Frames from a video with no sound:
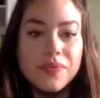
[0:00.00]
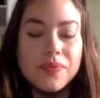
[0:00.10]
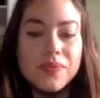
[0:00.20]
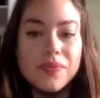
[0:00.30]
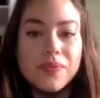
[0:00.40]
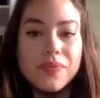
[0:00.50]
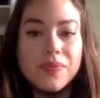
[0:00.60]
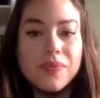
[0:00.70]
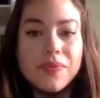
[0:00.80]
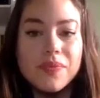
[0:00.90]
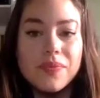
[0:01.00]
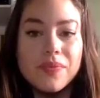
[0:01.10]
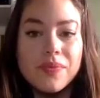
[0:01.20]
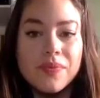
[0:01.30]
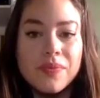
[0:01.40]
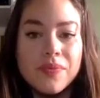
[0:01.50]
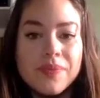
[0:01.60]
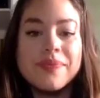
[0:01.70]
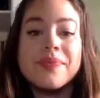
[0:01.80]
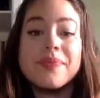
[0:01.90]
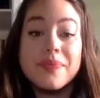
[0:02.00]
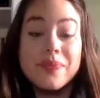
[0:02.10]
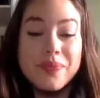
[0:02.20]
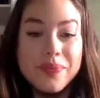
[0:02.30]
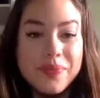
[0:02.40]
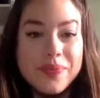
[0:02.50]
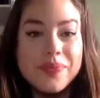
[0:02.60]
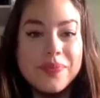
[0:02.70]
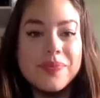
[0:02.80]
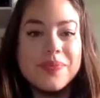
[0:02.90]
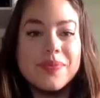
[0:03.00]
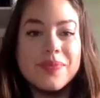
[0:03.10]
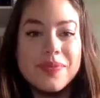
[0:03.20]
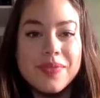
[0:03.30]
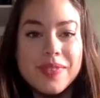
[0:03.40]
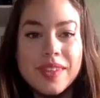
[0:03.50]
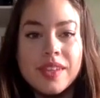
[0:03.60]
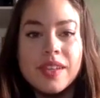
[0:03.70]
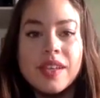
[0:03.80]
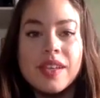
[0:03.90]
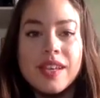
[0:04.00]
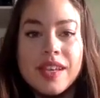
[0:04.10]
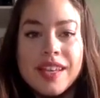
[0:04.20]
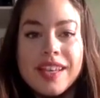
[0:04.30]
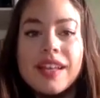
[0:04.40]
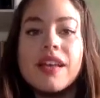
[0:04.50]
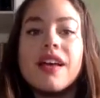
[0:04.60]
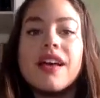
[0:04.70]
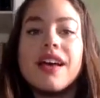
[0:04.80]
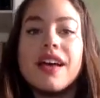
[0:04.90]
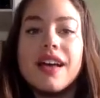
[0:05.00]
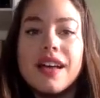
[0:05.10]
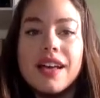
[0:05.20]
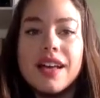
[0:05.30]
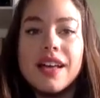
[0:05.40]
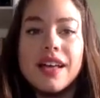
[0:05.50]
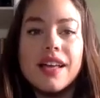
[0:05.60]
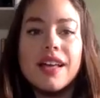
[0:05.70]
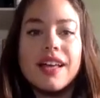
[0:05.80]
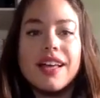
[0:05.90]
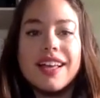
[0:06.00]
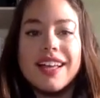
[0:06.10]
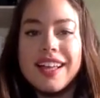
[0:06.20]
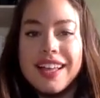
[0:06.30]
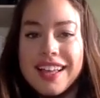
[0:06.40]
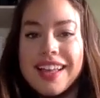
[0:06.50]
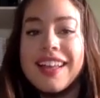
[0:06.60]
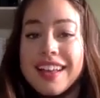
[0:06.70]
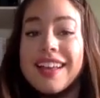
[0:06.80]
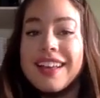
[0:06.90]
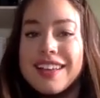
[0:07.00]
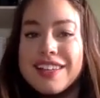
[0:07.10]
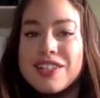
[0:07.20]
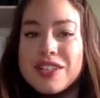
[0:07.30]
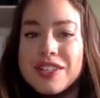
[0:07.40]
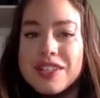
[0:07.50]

[no speech]